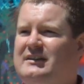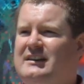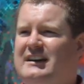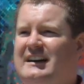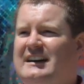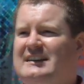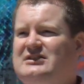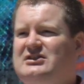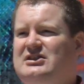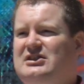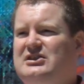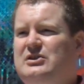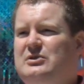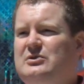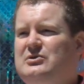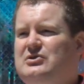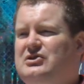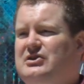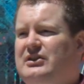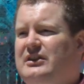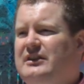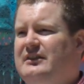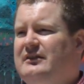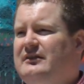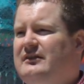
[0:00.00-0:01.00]
of the
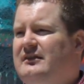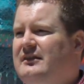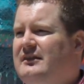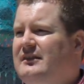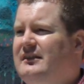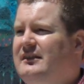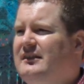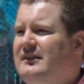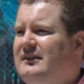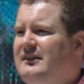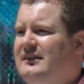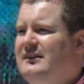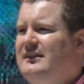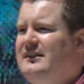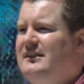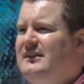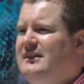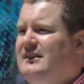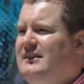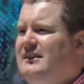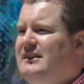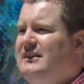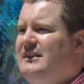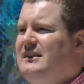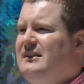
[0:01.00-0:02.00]
Constitution
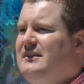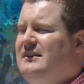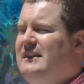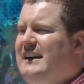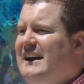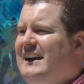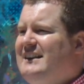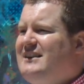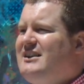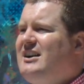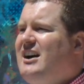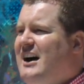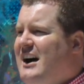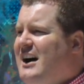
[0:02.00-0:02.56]
that